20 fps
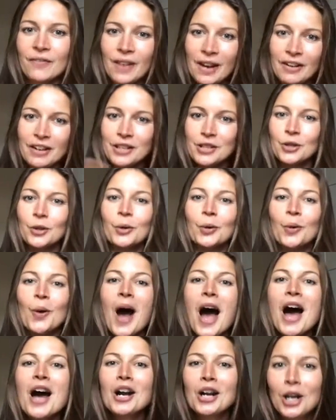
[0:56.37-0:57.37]
Very cool.
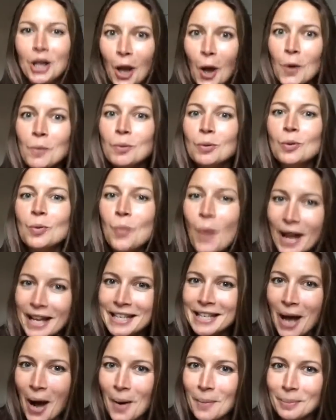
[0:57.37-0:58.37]
Global
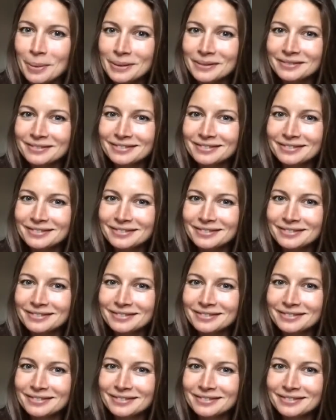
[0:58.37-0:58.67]
Wake Up.